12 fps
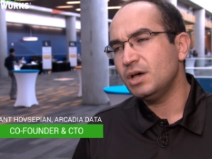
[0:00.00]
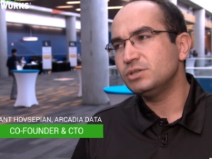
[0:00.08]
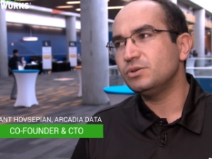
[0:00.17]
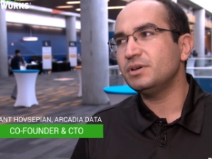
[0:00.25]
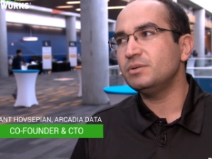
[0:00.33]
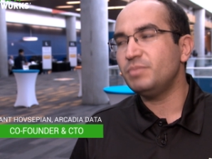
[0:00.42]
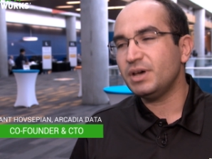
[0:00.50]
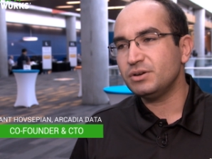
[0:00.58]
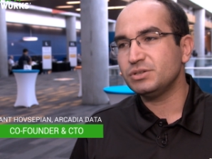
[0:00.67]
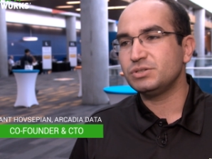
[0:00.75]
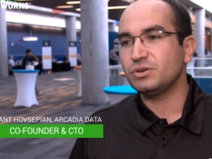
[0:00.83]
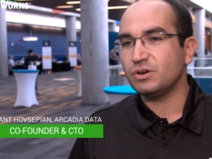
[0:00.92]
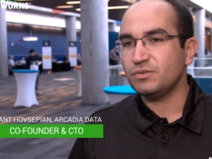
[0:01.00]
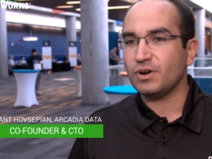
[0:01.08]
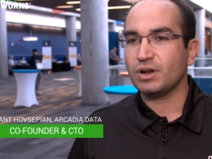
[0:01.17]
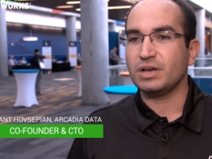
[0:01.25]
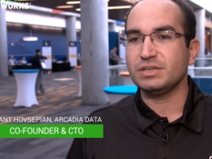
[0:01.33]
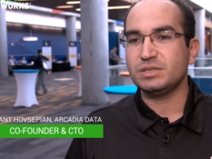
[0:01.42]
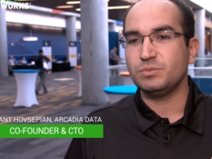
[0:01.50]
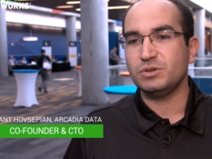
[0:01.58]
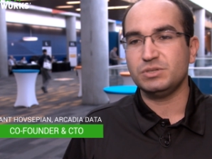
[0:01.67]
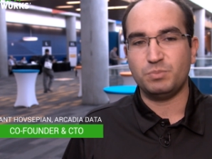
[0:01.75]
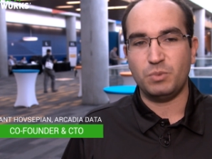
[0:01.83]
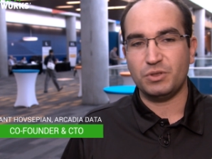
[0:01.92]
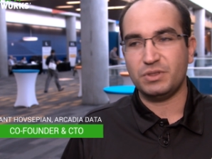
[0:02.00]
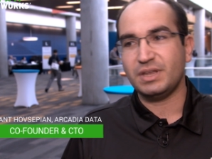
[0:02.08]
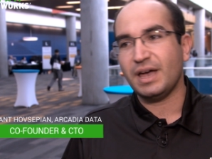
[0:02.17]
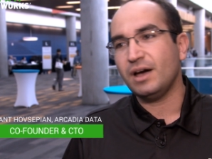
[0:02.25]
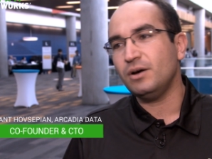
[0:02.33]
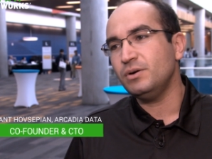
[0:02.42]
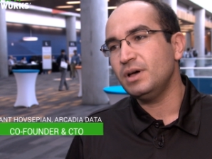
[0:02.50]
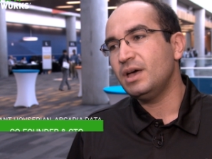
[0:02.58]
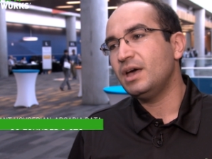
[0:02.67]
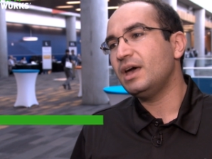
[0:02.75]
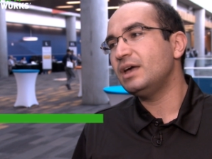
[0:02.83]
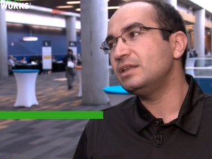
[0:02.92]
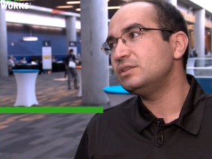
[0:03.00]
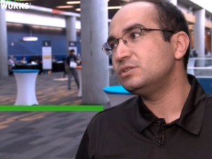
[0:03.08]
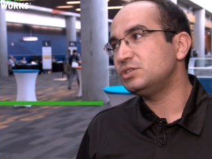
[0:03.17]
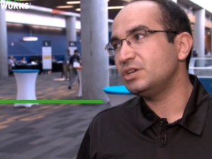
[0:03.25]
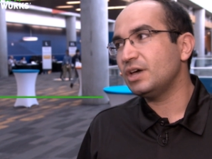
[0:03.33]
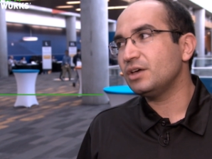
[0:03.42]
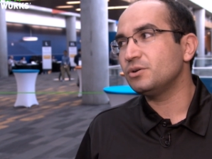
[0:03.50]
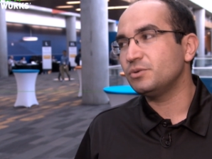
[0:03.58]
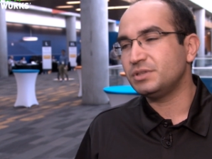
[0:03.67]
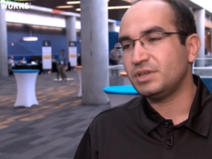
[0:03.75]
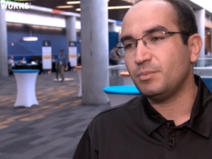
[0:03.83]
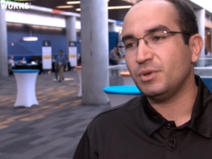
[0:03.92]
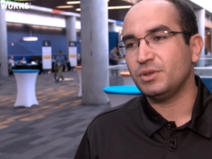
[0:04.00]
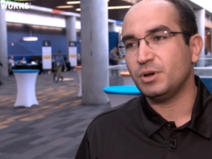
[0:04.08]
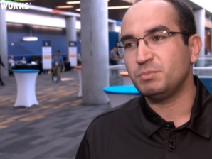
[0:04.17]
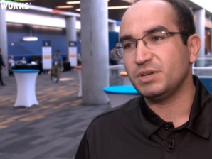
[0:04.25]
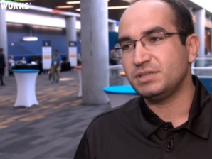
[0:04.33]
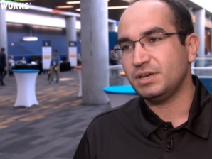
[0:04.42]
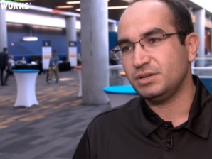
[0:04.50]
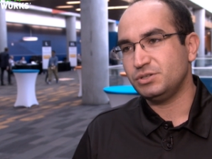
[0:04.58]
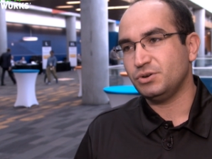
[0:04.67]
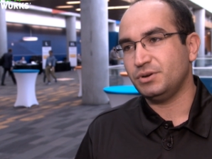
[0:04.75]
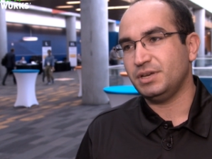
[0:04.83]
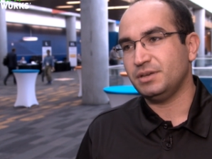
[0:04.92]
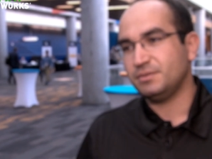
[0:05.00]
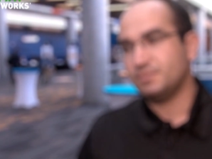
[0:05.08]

so we can better serve our customers both now and together with them on their big data journey.